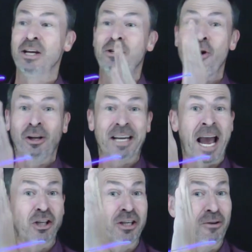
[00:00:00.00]
Euclid
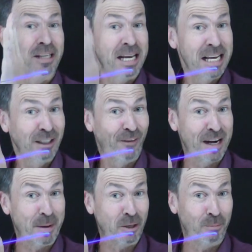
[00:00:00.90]
actually used his
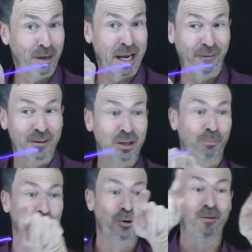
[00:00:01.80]
fundamental belief to
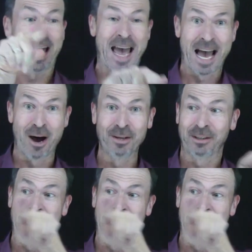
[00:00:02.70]
prove ours.